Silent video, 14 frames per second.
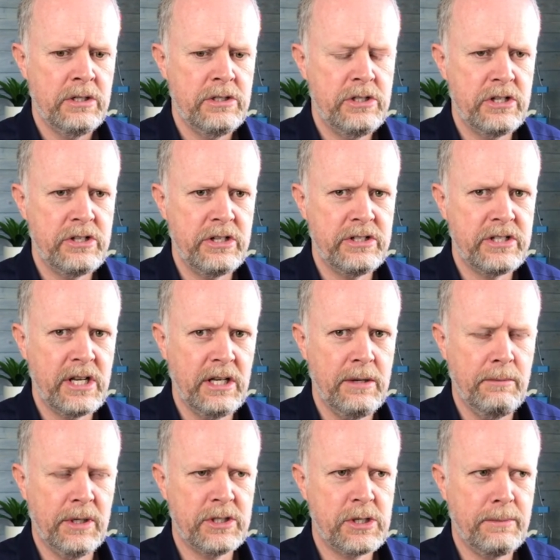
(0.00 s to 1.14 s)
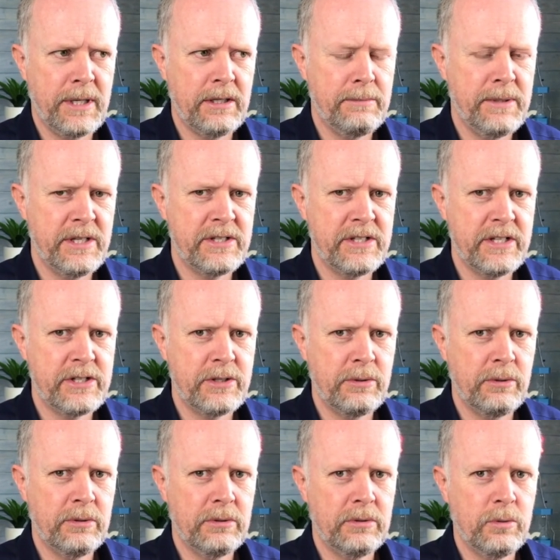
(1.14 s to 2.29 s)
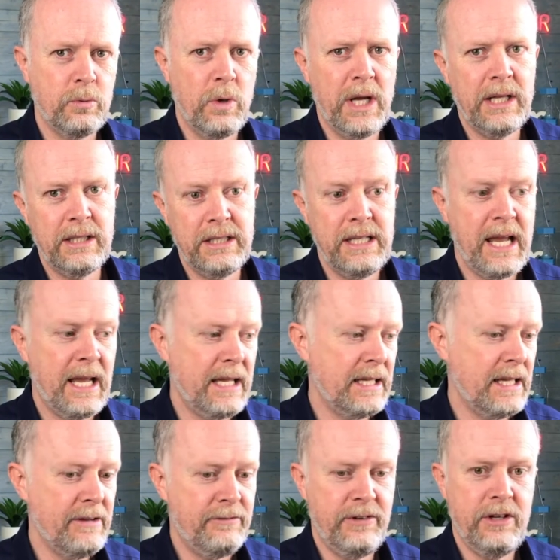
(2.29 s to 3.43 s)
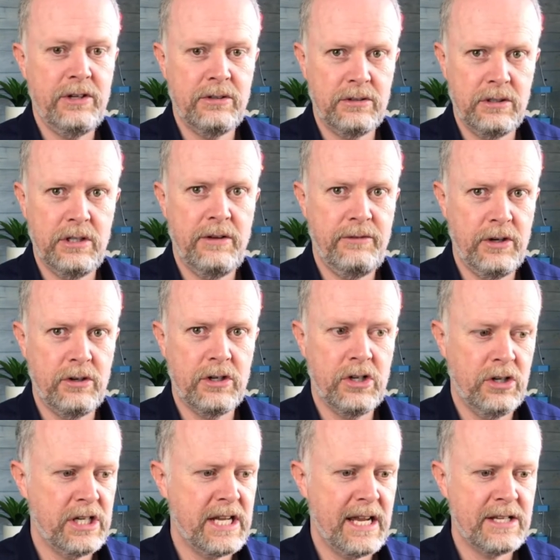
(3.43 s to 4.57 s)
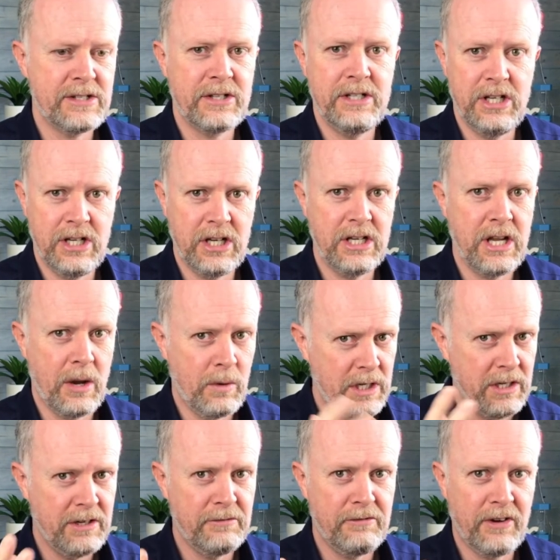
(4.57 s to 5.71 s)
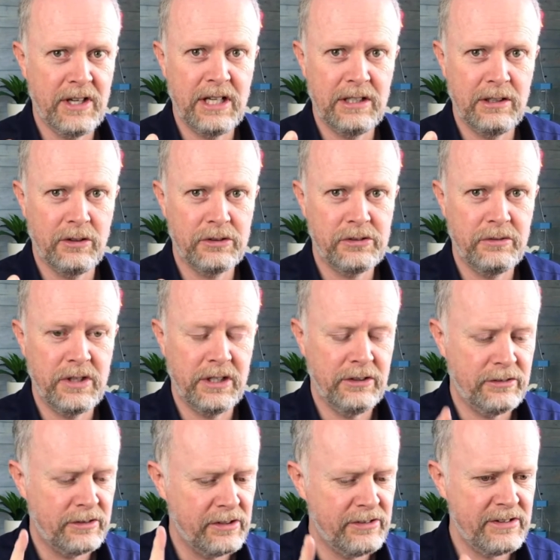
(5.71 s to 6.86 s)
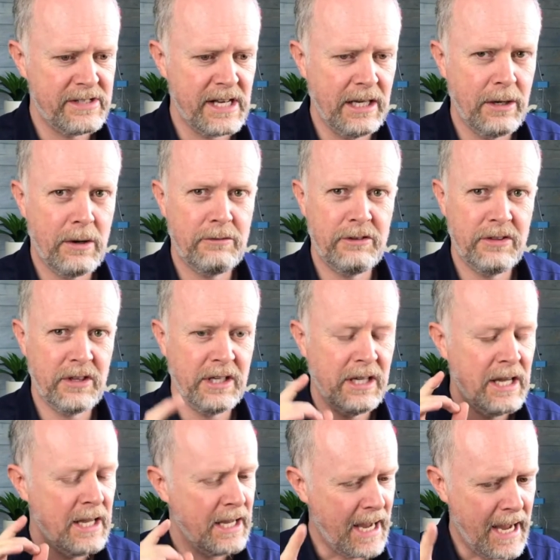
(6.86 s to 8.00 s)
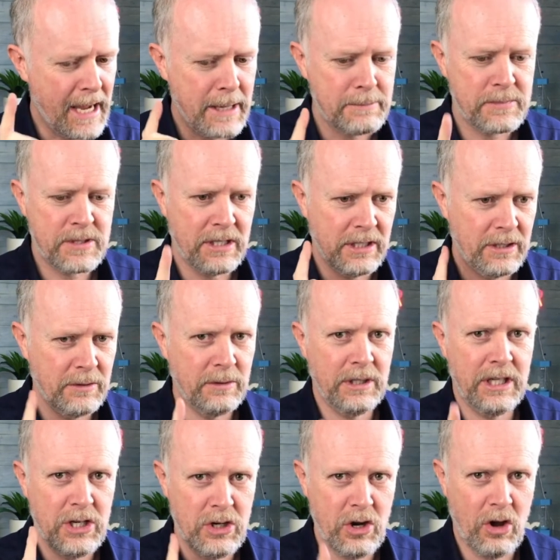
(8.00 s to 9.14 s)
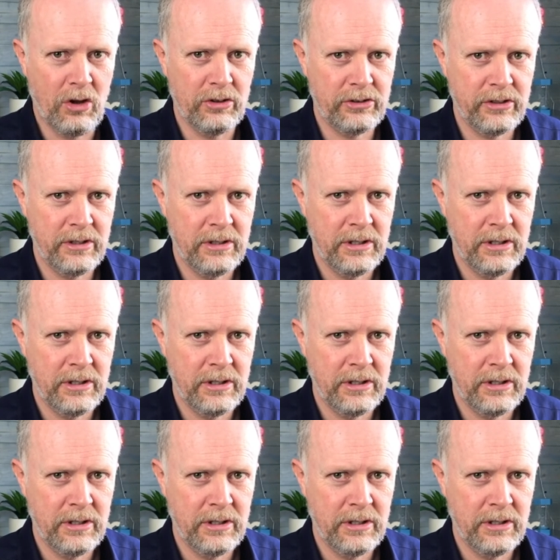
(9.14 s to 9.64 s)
Does it tell you much about the business? Well, yeah, if you're a good accountant, you can go and you can find out lots of things. Does it tell you everything? Absolutely not.